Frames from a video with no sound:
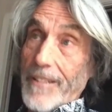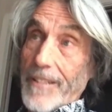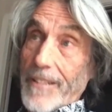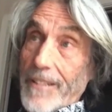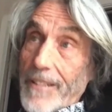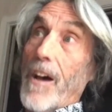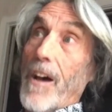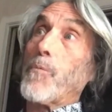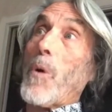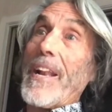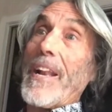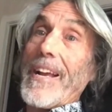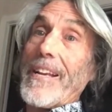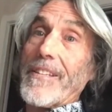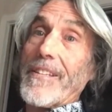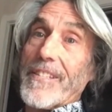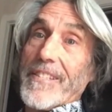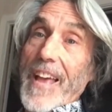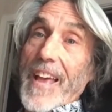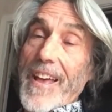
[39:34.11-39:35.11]
They loved
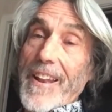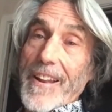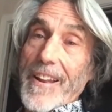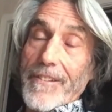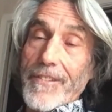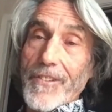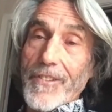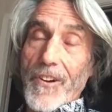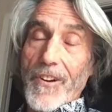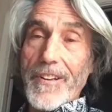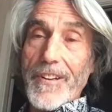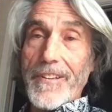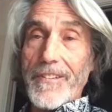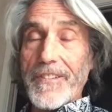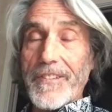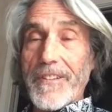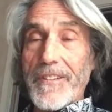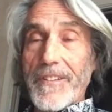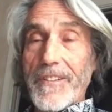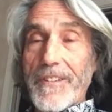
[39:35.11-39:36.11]
what I said as
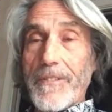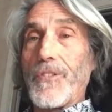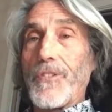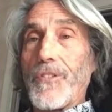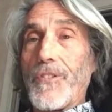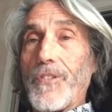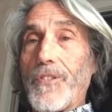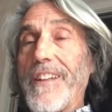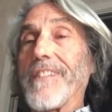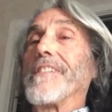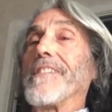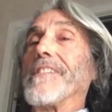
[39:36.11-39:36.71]
long as it was